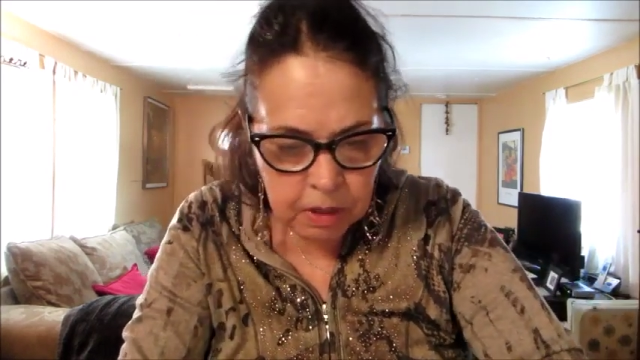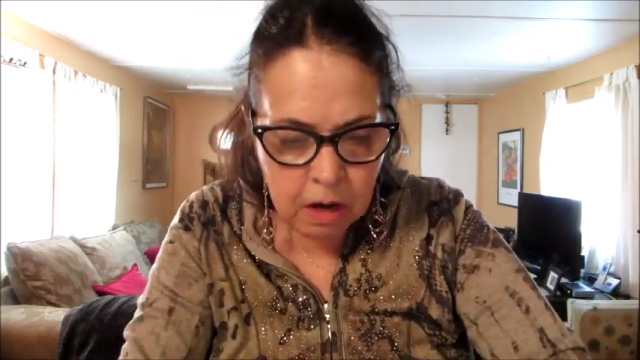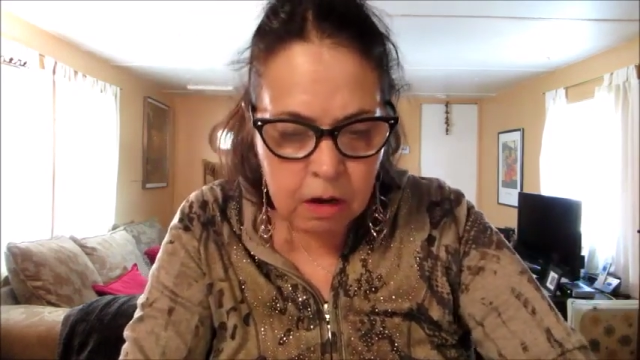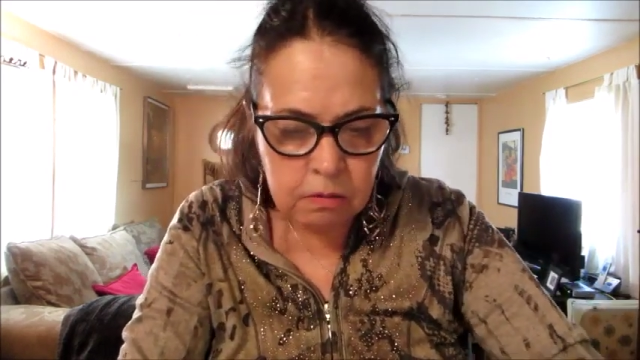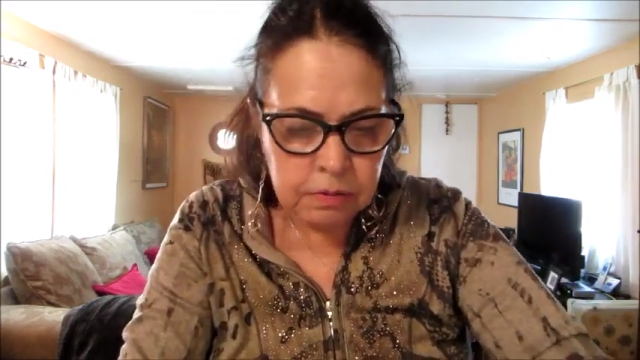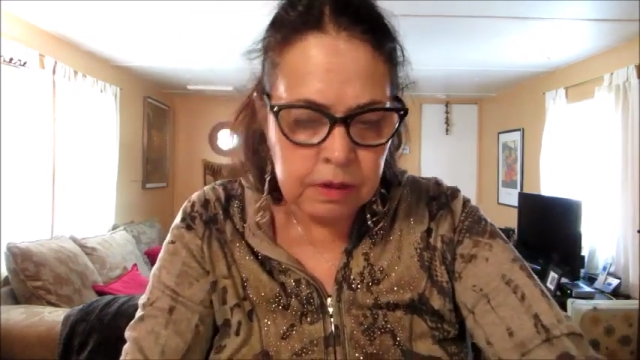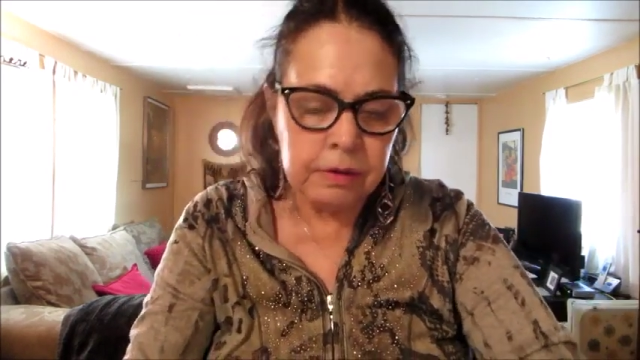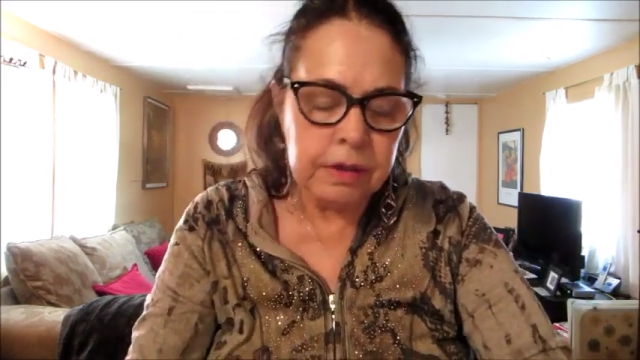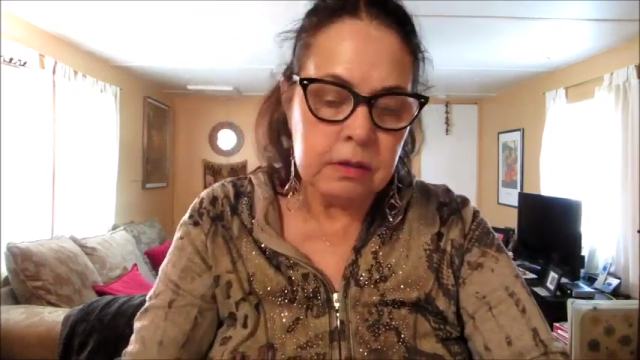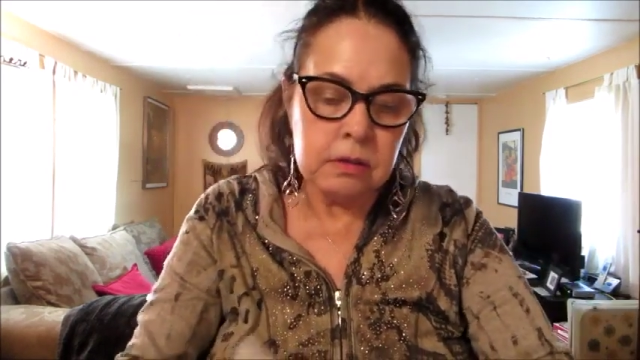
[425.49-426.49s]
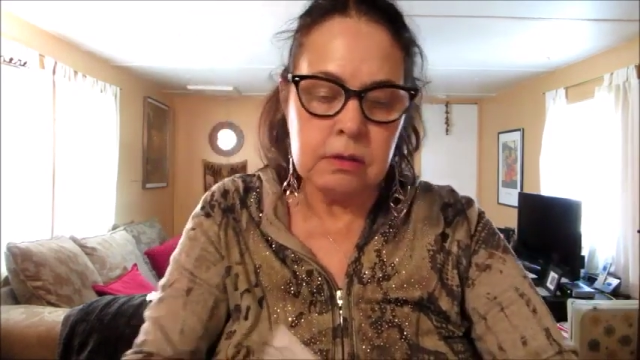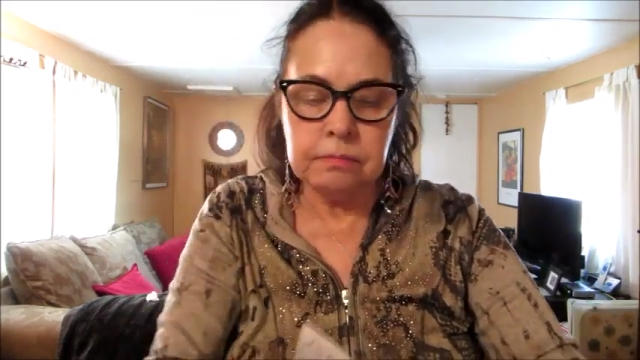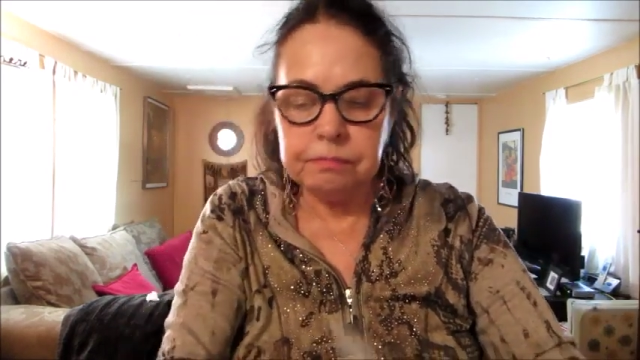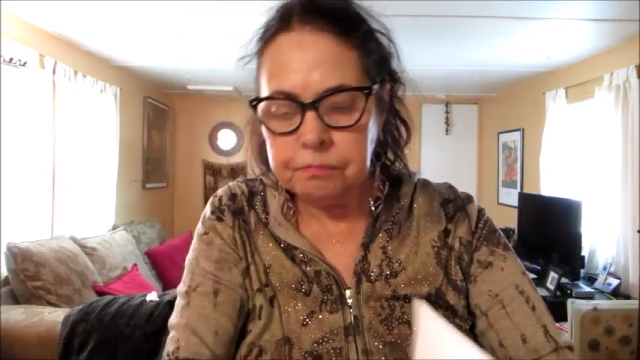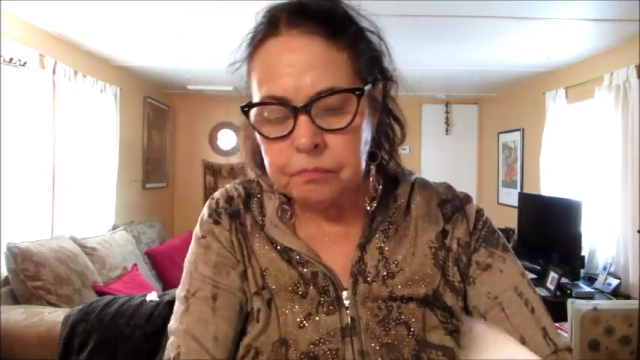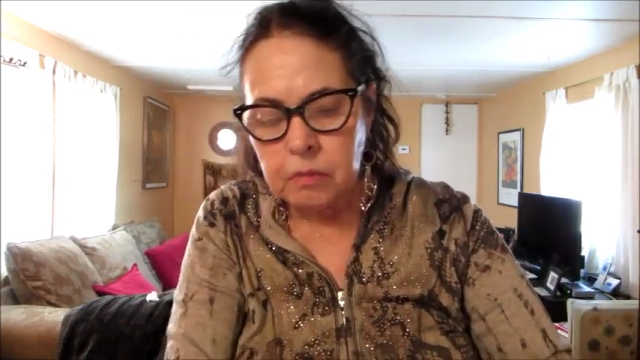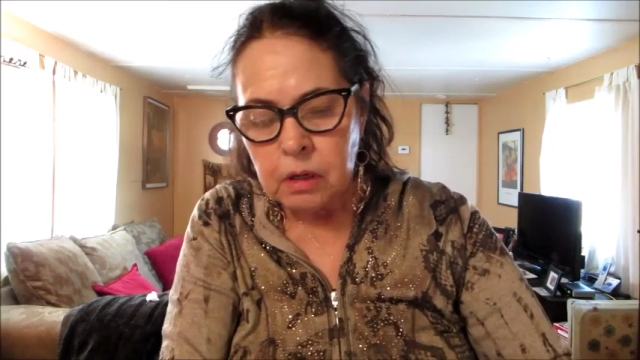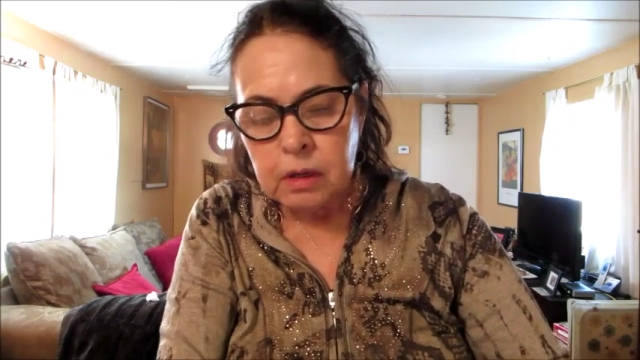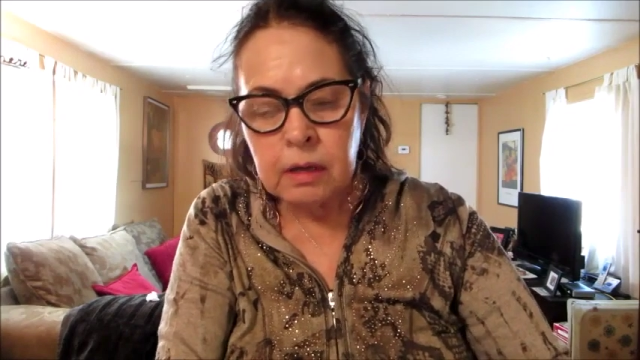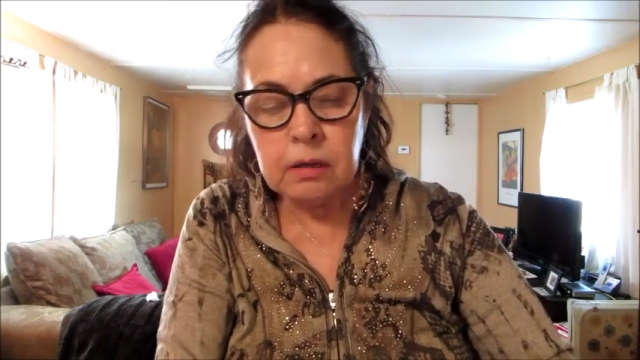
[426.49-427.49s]
Oh, there it is.
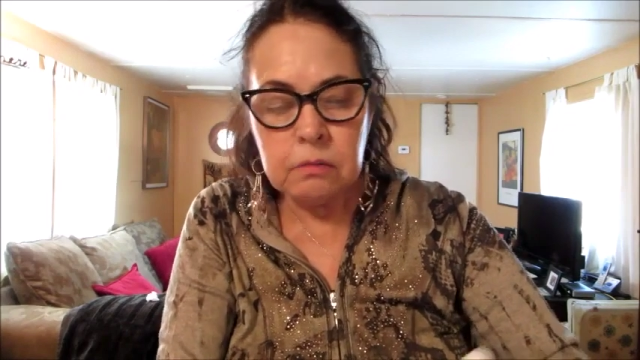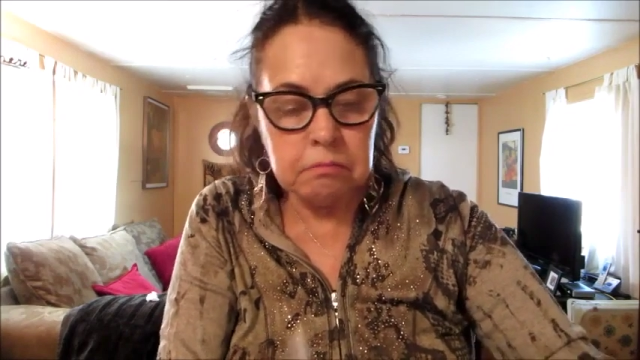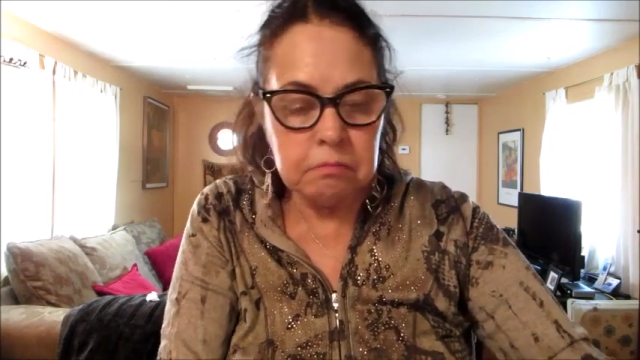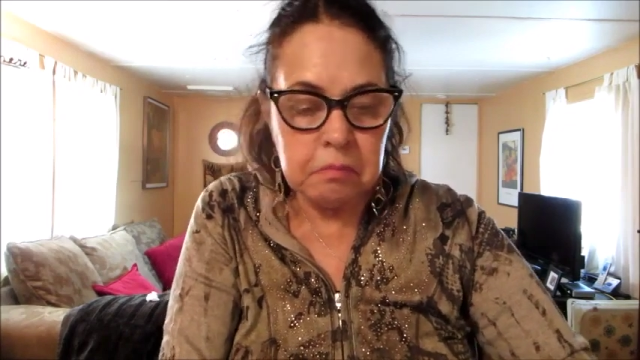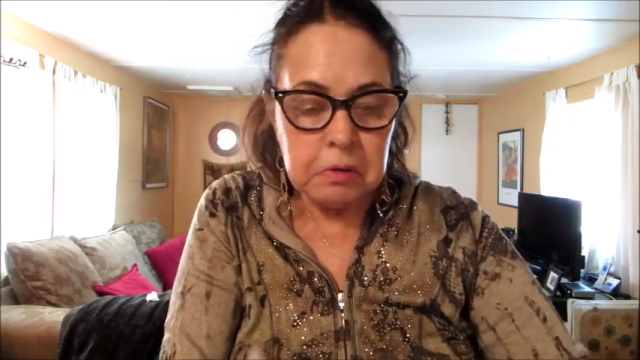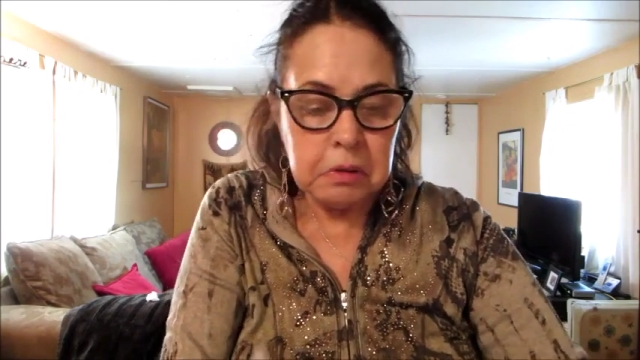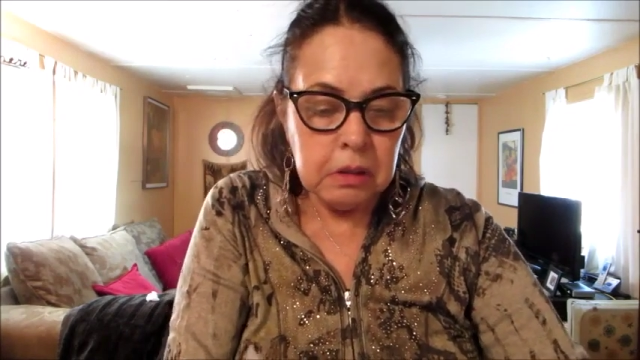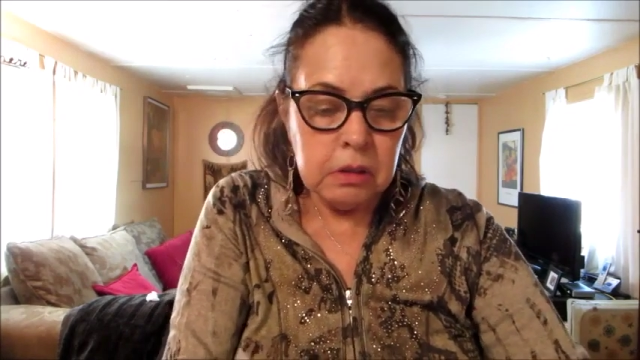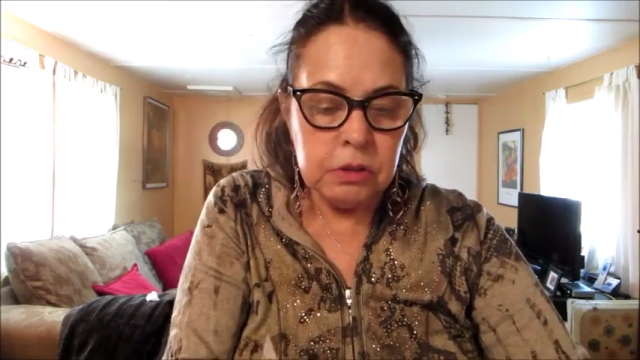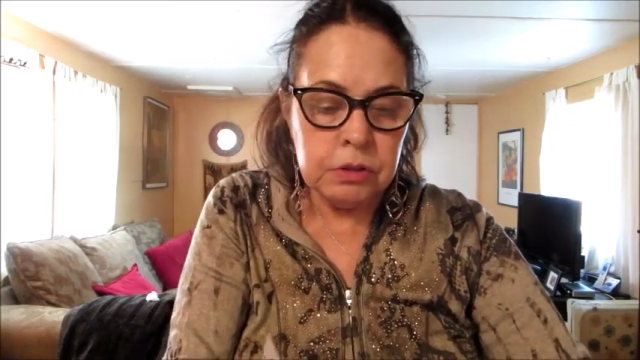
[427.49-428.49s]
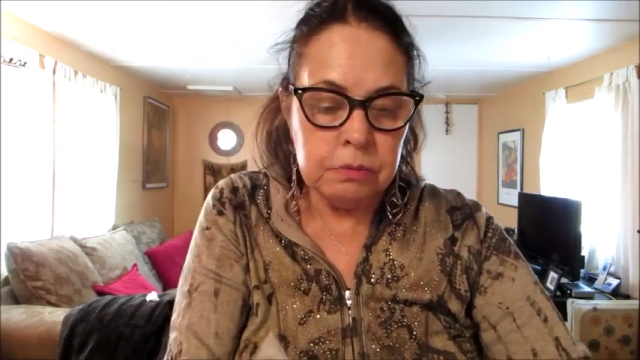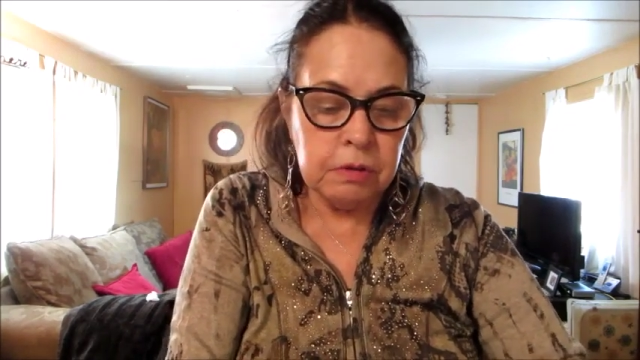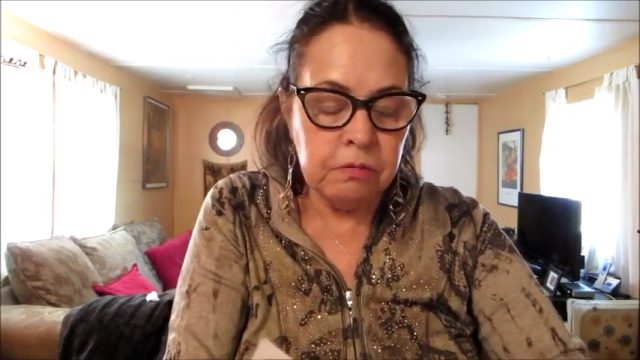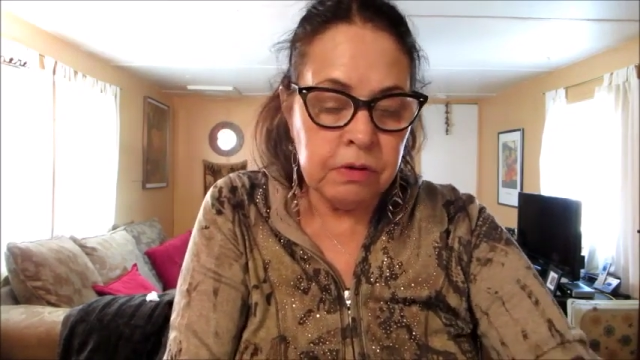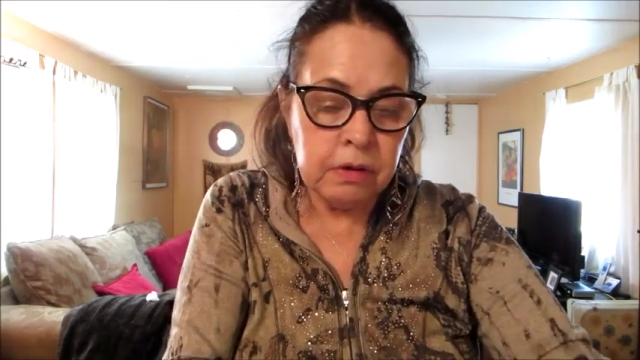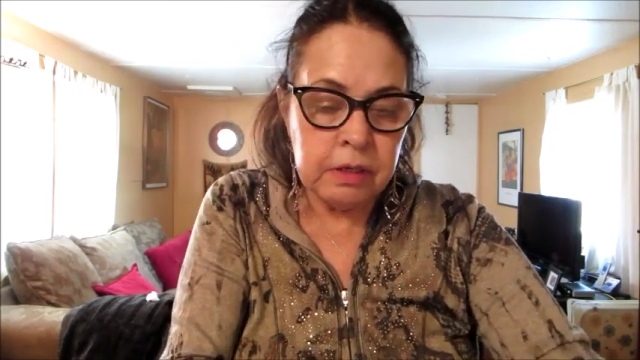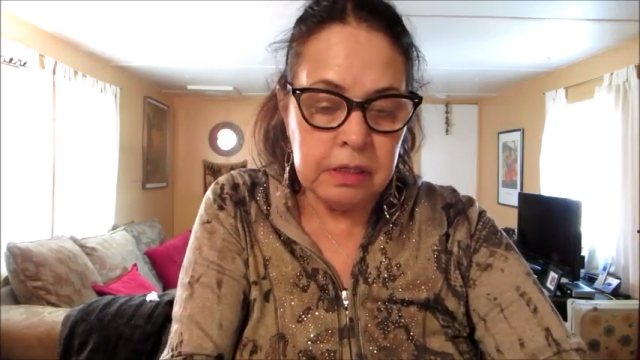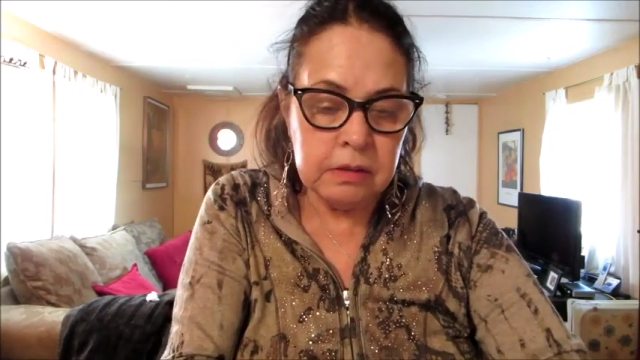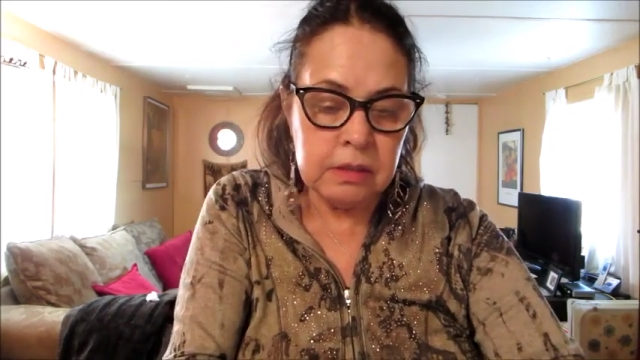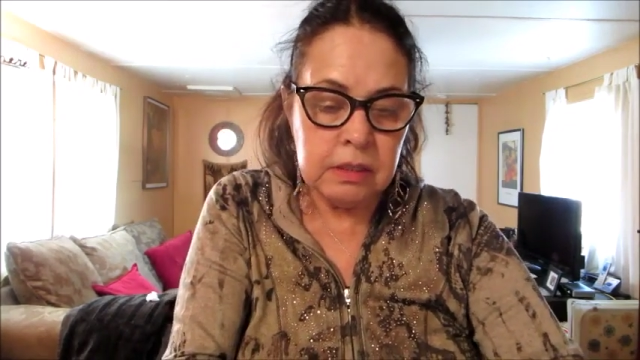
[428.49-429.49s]
Got it. Should be very
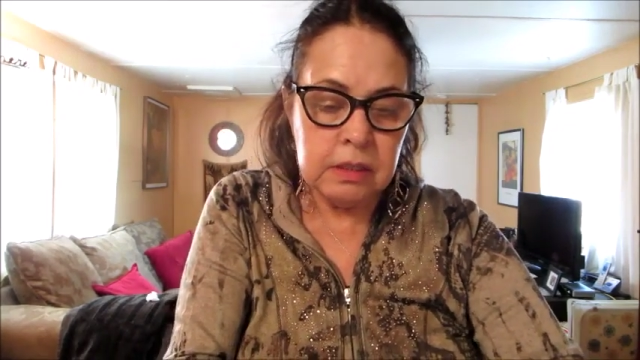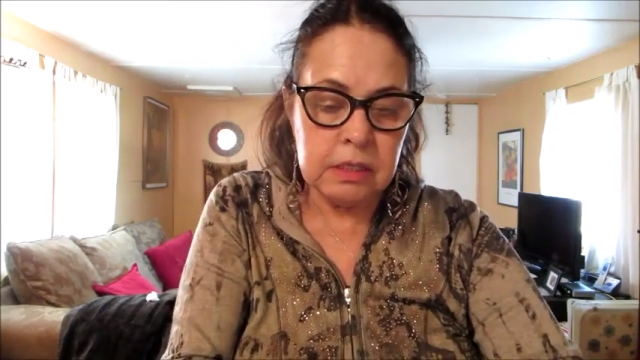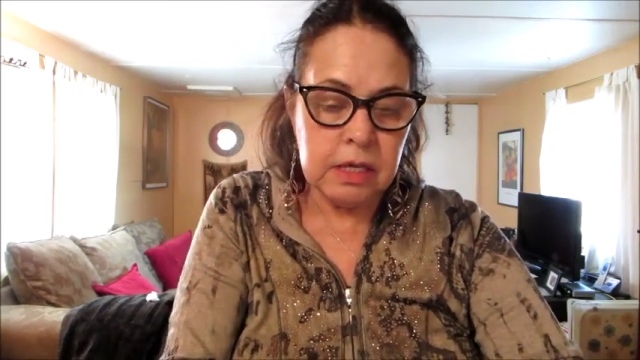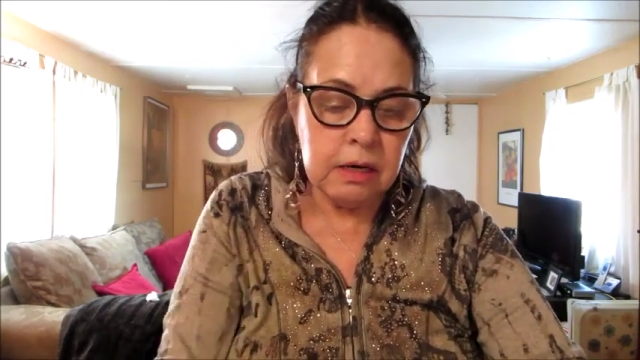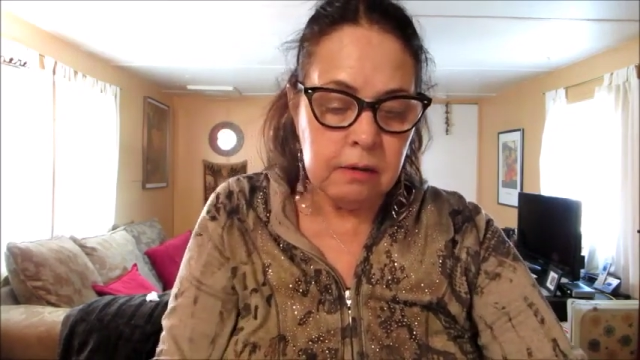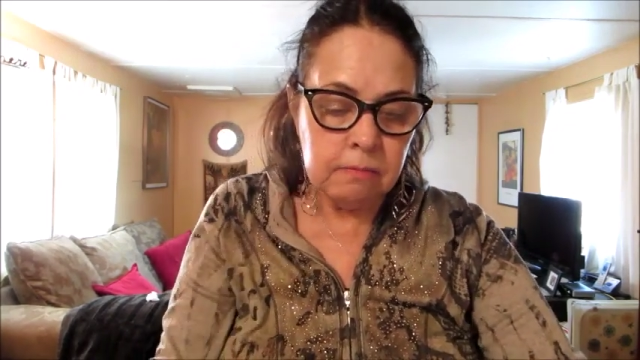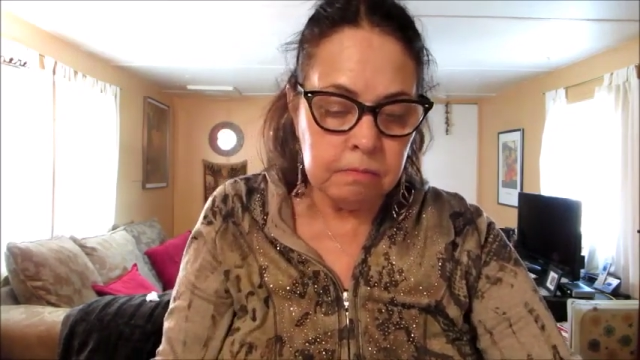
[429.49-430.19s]
easy to tear.